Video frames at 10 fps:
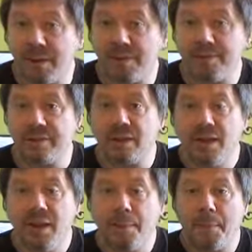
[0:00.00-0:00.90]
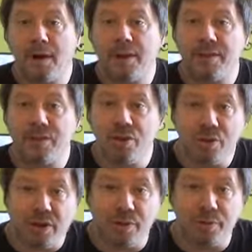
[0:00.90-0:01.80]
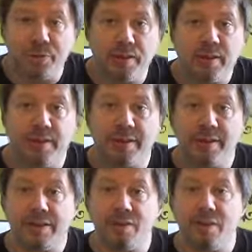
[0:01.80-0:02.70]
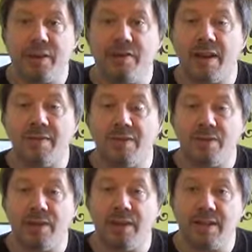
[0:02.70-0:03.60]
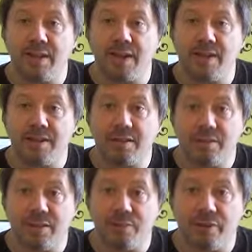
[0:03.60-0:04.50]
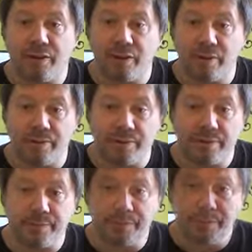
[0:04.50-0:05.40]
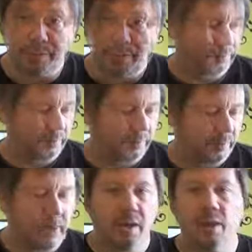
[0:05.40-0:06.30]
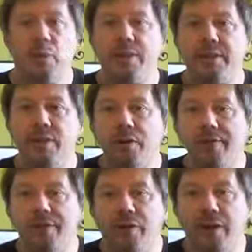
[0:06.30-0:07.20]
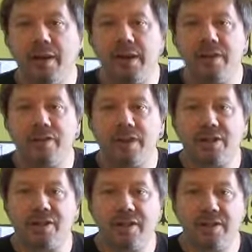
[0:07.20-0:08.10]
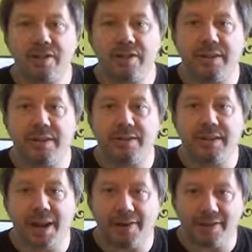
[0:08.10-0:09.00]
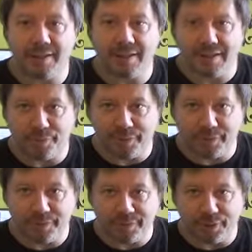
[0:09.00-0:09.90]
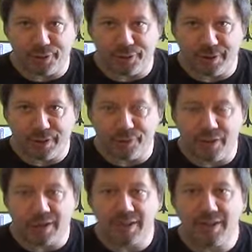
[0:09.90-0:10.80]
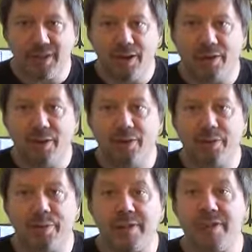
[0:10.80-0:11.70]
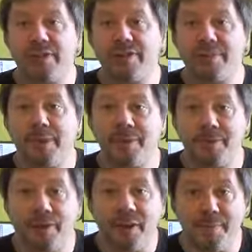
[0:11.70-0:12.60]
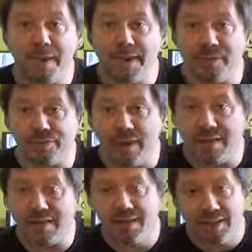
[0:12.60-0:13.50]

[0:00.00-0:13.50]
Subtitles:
else, but I do hope that they do get around to doing the next 2 volumes. Whether you're looking for an introduction to the character and world of Elric, or whether you're someone who, like me, has read